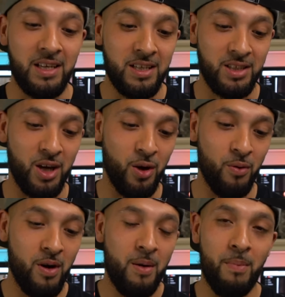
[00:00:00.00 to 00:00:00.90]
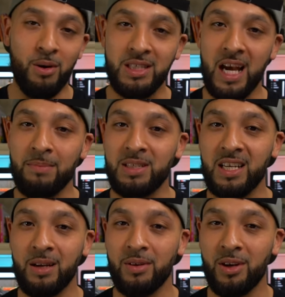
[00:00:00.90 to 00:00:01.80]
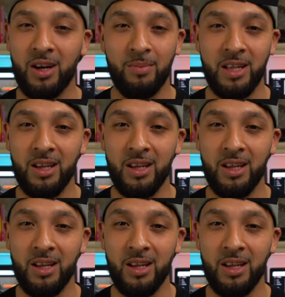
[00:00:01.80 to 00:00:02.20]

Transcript: So most times it's gonna you're gonna be